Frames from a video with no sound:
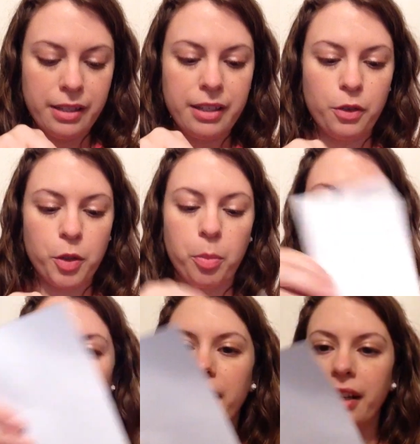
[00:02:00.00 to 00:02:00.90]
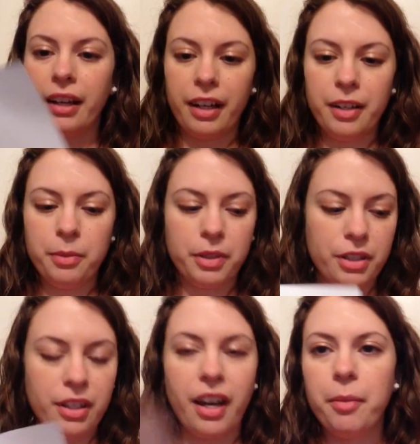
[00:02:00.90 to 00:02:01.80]
See, there's a product card, which
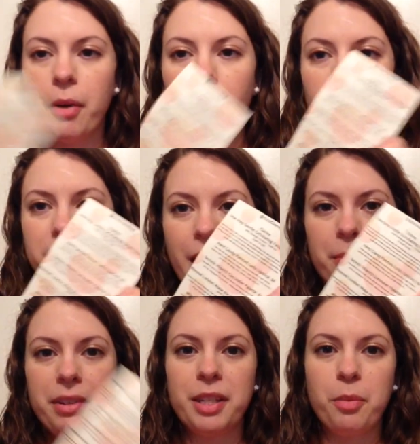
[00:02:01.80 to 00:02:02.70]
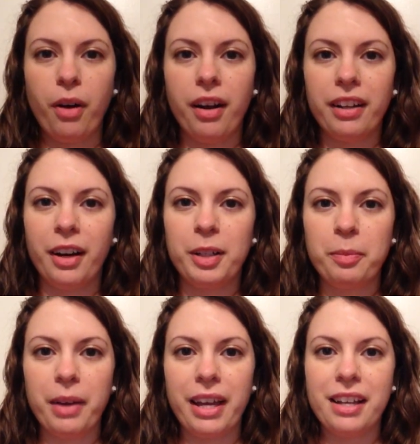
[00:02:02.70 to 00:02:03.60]
is, I'm always happy to see a product card in
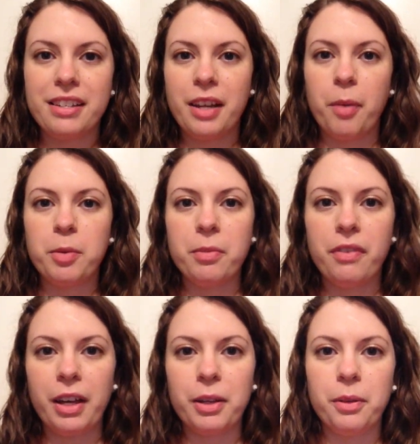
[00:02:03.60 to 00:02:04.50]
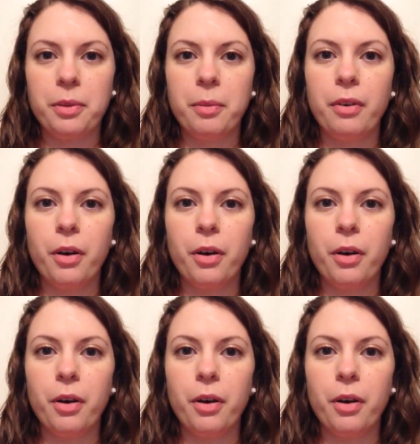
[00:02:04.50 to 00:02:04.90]
bag because it helps me value the